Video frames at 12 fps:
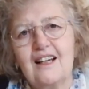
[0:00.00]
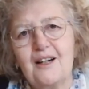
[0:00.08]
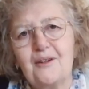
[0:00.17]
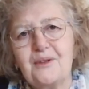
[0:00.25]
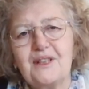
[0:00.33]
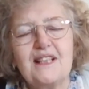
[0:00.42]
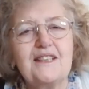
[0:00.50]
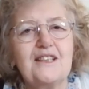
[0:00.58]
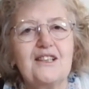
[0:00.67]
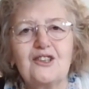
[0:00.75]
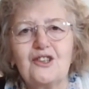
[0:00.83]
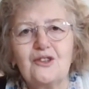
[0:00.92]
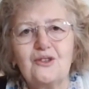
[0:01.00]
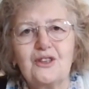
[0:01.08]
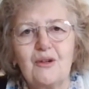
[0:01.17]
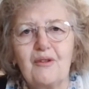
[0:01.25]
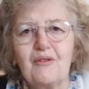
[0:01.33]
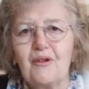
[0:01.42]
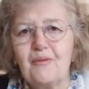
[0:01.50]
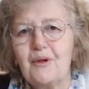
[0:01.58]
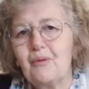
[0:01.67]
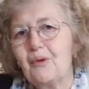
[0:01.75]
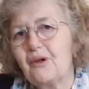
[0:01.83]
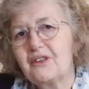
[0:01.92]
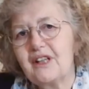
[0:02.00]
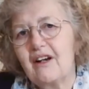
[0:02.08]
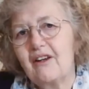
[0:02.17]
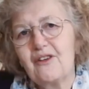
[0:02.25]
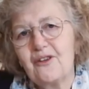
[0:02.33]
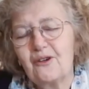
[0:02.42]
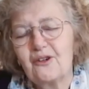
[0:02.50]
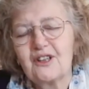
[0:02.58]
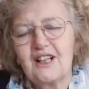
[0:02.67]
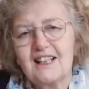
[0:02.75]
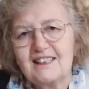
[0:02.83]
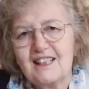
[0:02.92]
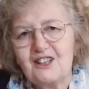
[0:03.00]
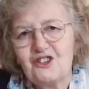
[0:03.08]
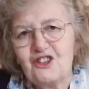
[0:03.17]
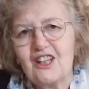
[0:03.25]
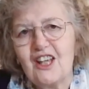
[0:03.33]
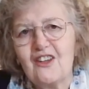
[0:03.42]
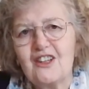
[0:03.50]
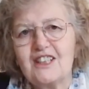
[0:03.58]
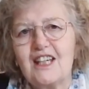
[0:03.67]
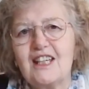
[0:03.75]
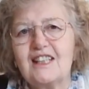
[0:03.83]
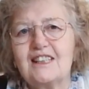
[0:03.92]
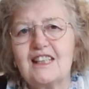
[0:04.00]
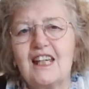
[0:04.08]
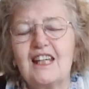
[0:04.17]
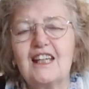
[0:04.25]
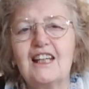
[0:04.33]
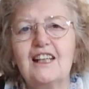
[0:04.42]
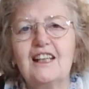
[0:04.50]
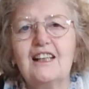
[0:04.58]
I was listening to someone from the World Health Organization the other day saying,